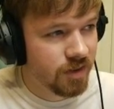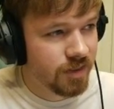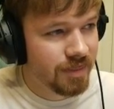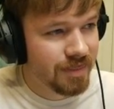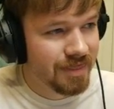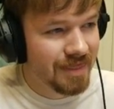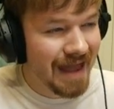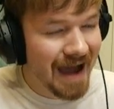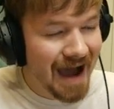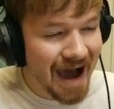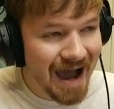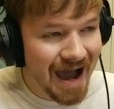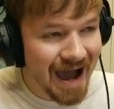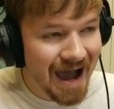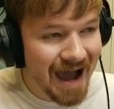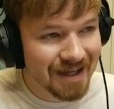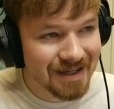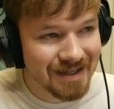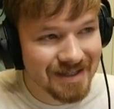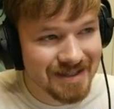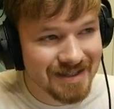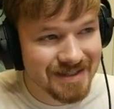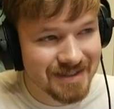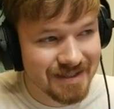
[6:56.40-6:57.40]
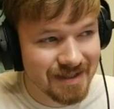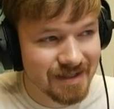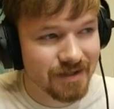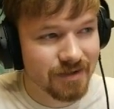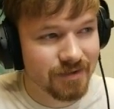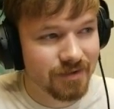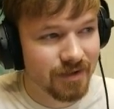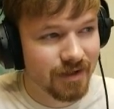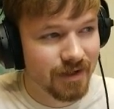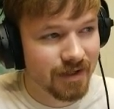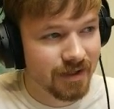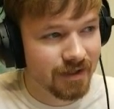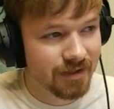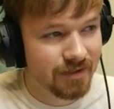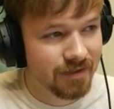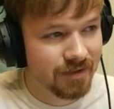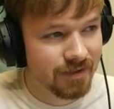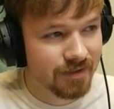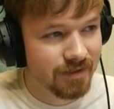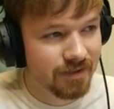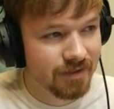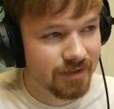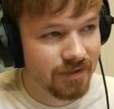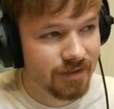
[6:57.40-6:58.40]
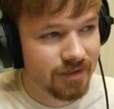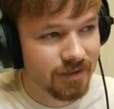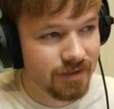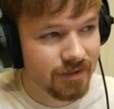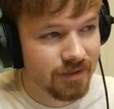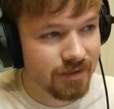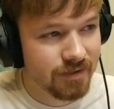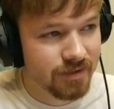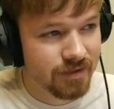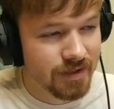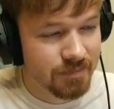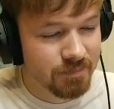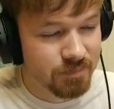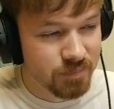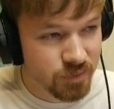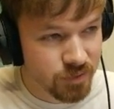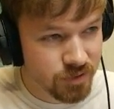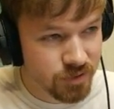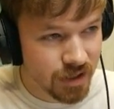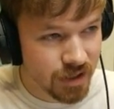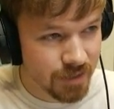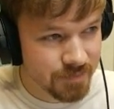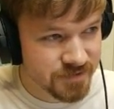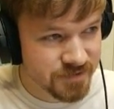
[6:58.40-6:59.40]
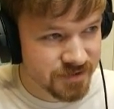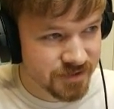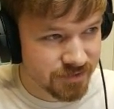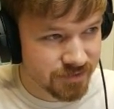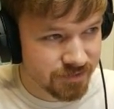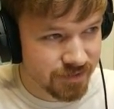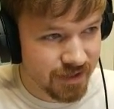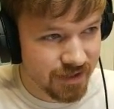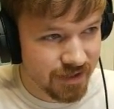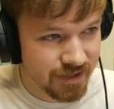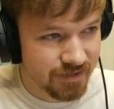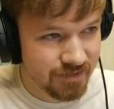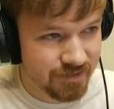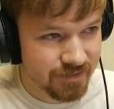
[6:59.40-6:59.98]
not considering the boot up screen,